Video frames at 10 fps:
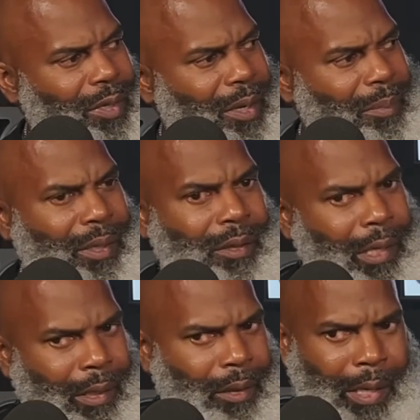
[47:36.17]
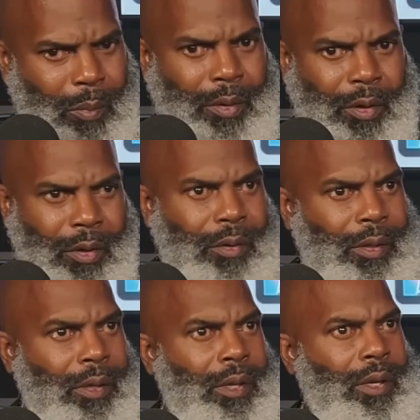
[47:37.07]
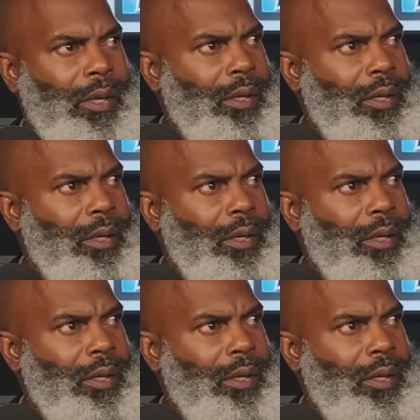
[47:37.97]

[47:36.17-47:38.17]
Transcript: You know what I mean? They want to hear the